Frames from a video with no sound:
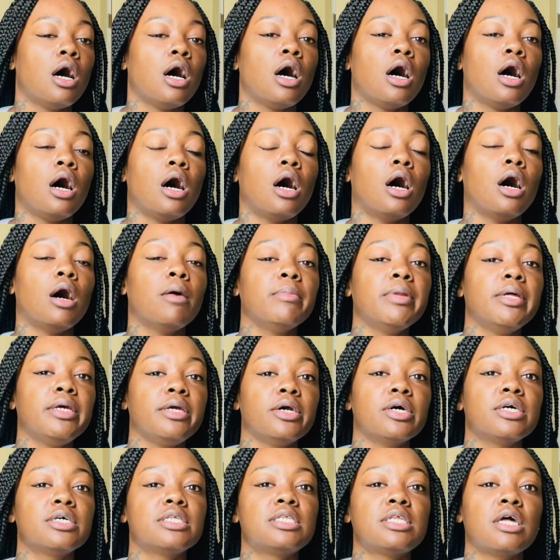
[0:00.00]
humbling
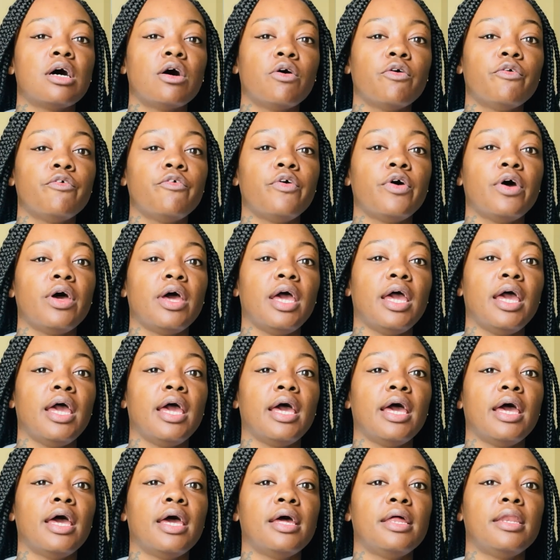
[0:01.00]
yourself
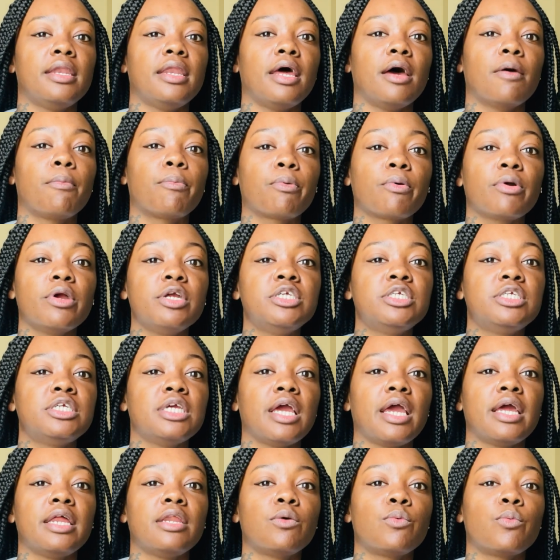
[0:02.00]
and
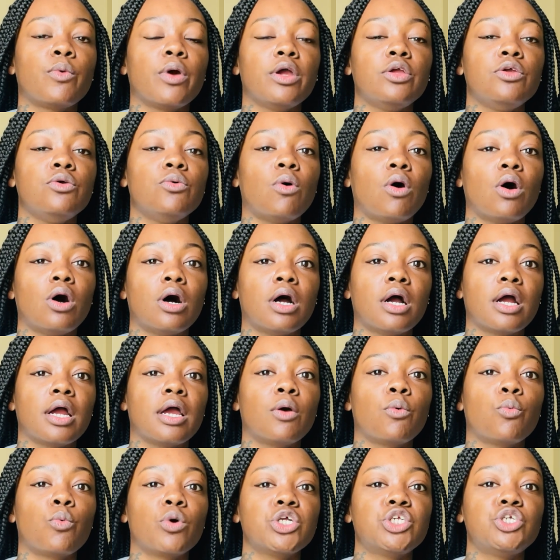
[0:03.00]
appreciating where you are
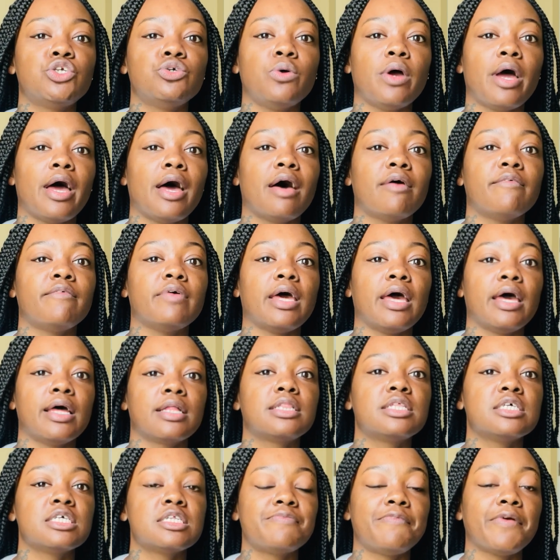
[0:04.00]
and what you have at
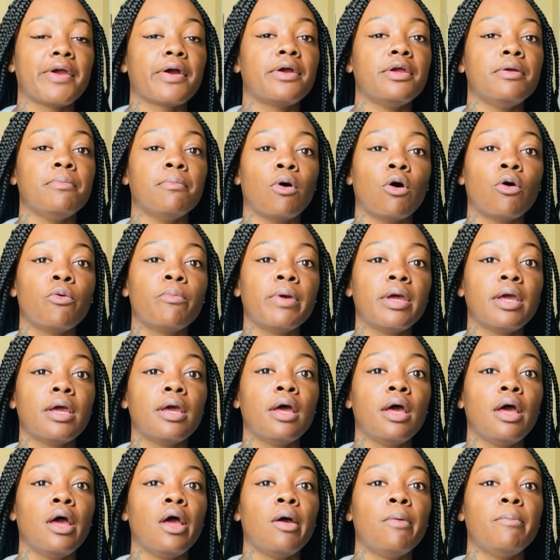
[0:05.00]
this very moment.
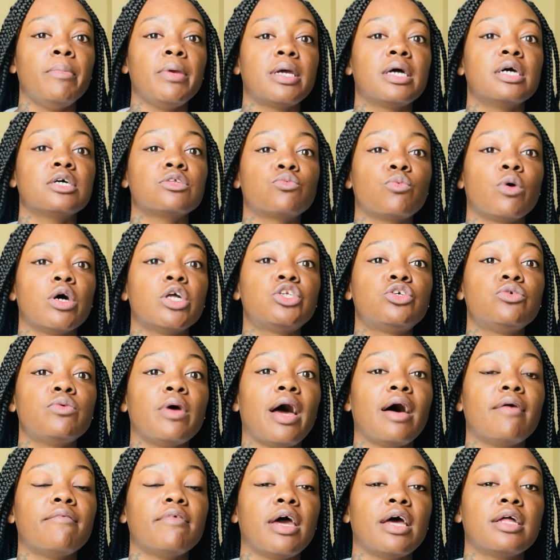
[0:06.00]
Because what you
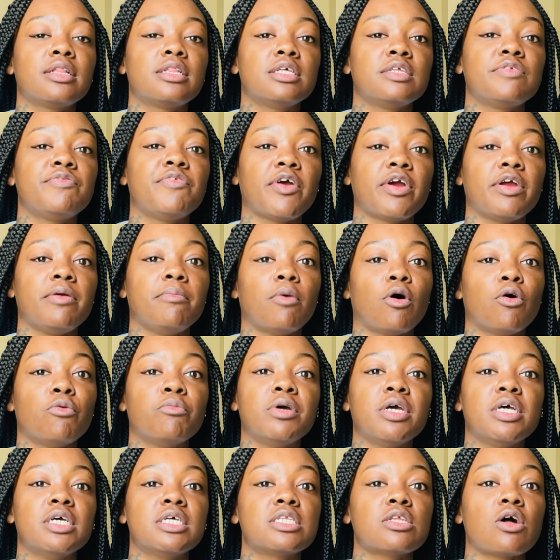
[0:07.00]
have at this very
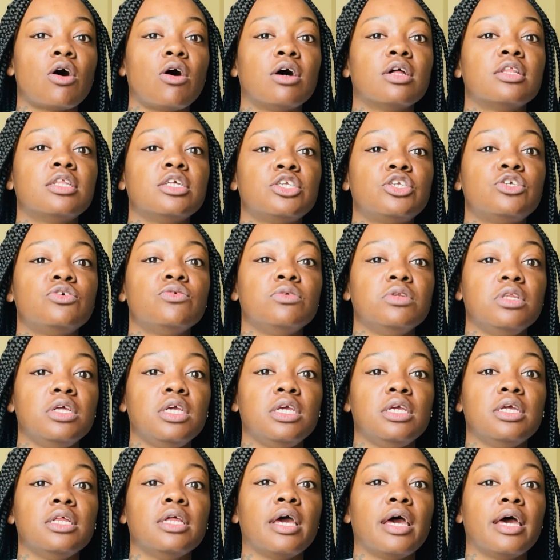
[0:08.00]
moment is all that you
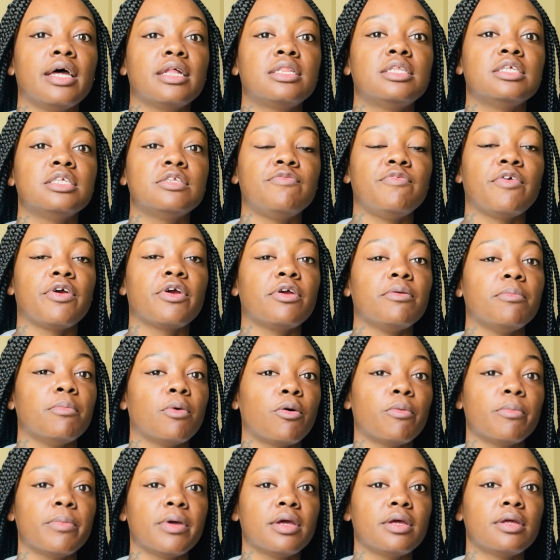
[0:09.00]
need at this very
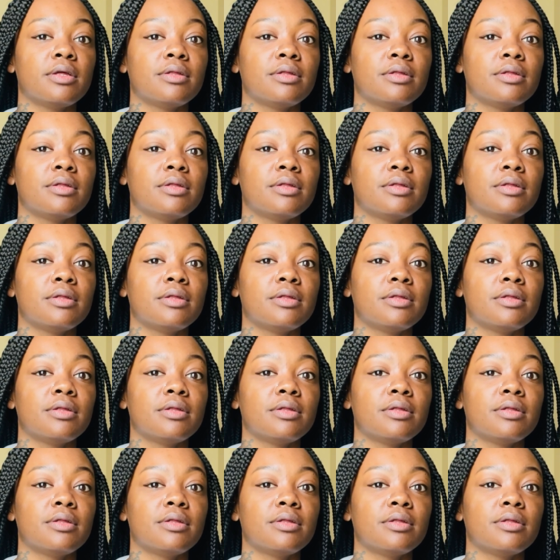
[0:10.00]
moment.